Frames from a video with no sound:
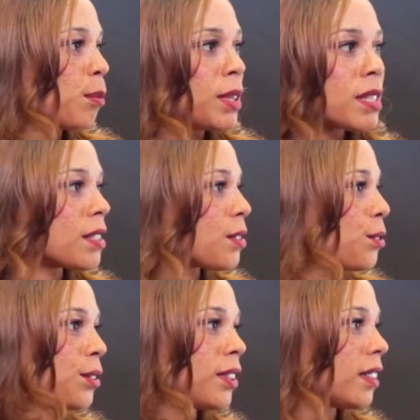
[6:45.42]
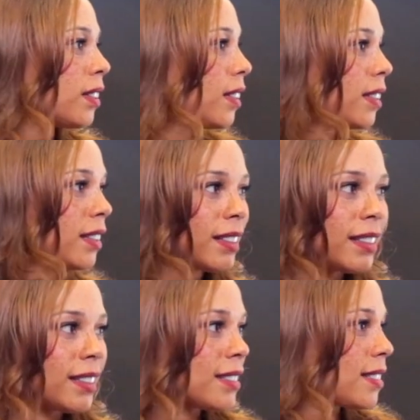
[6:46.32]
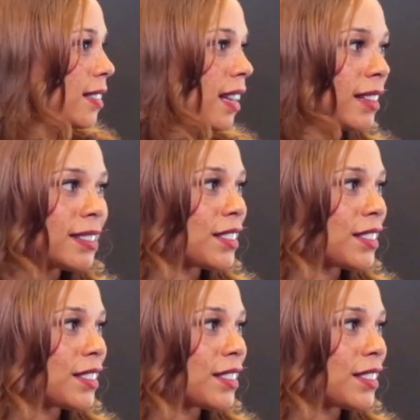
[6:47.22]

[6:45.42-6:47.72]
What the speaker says: a business owner, it's kind of